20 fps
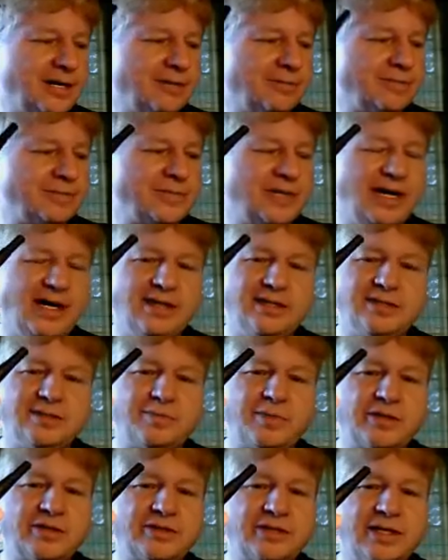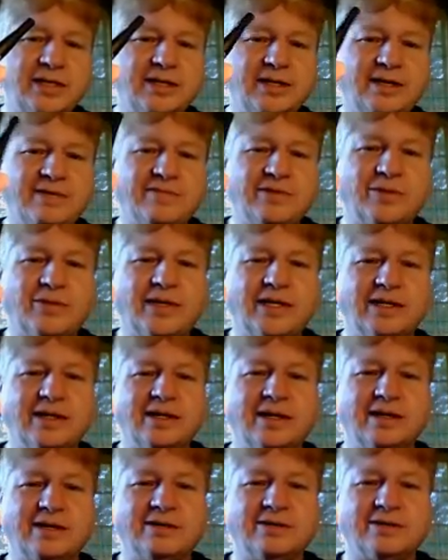I just personally love the way
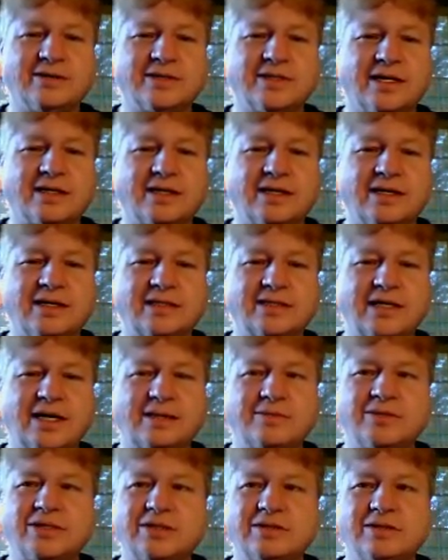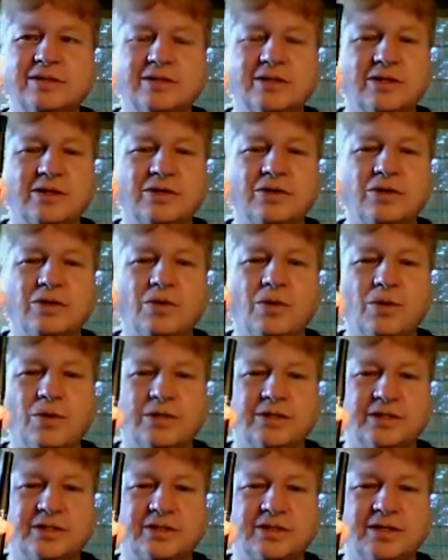that it looks. I think it's absolutely
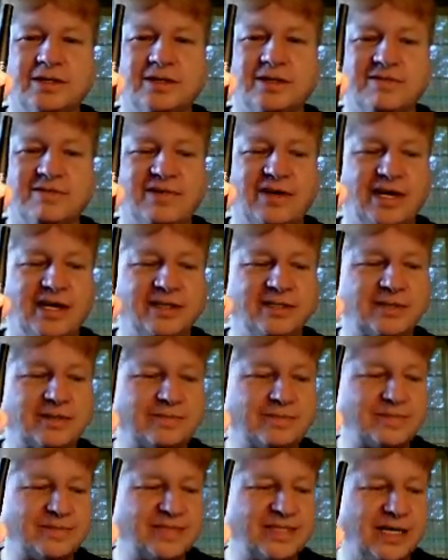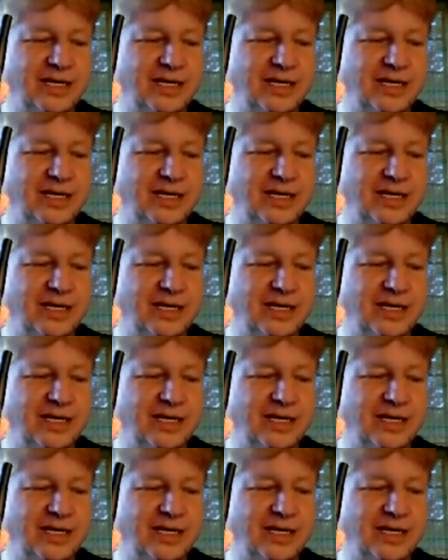gorgeous little device,